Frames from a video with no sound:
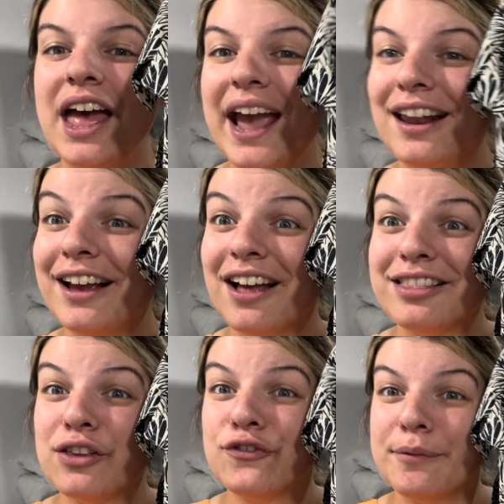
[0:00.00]
and I got
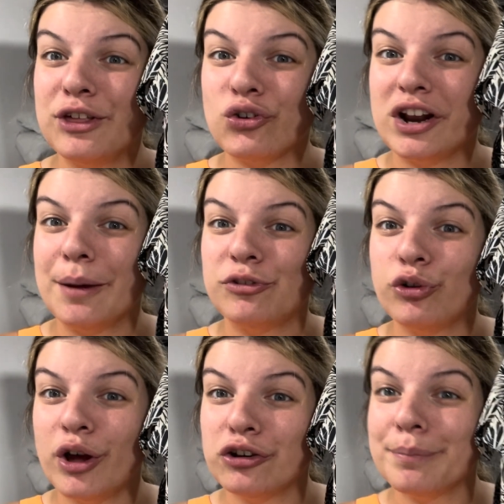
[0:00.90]
this from a ThredUp
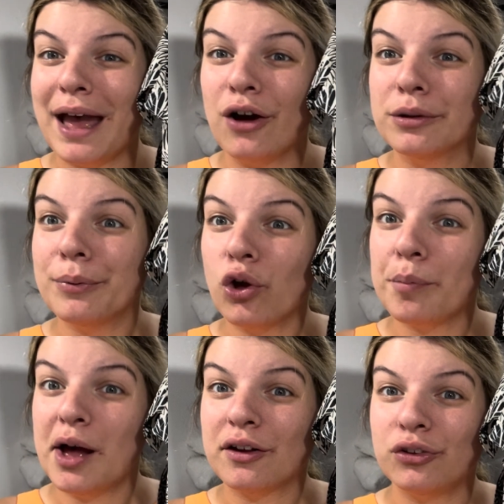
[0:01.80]
200-pound bulk
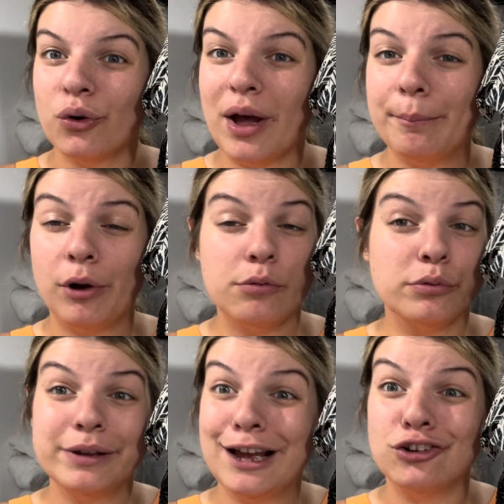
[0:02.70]
box, so I'm
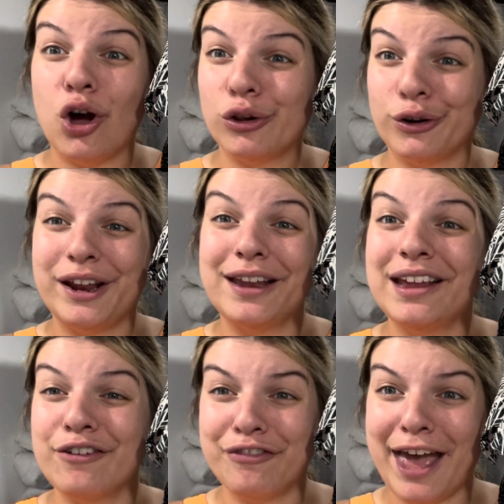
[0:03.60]
probably $1 in,
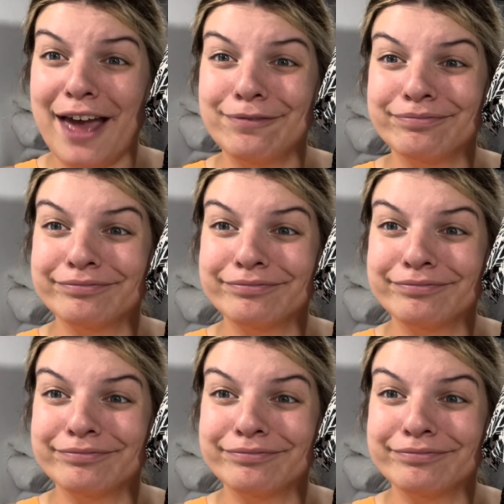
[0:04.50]
if that.